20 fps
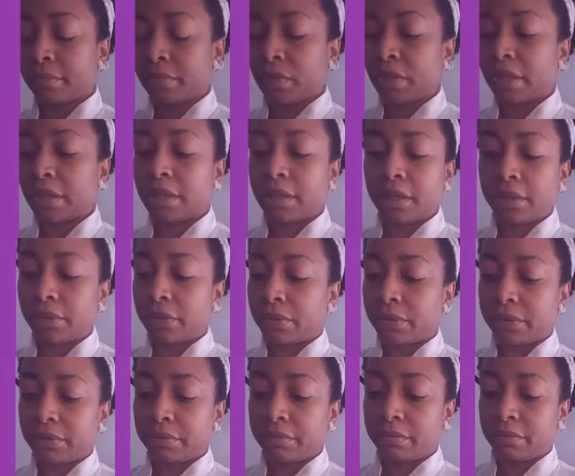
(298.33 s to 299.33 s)
Just a
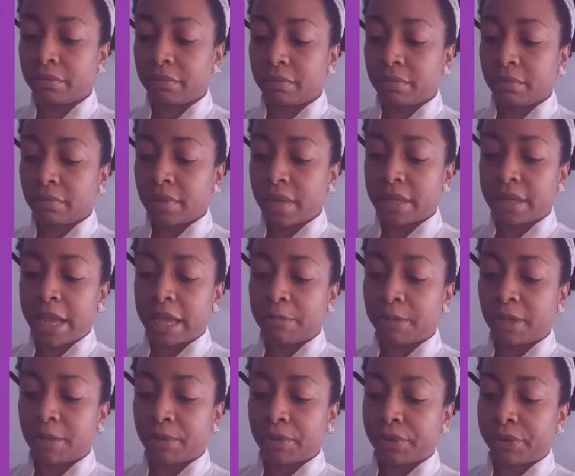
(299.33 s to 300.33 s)
little, a
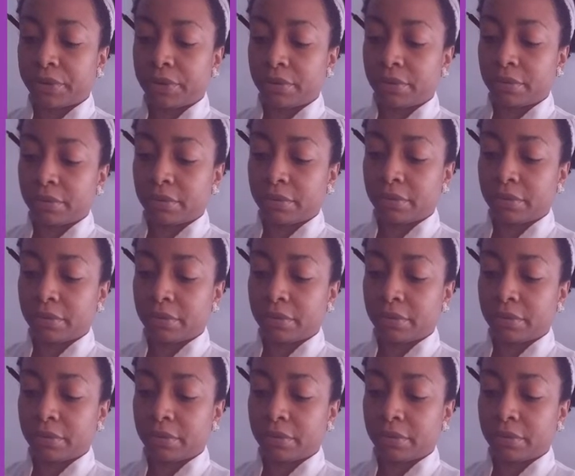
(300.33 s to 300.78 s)
tablespoon or two.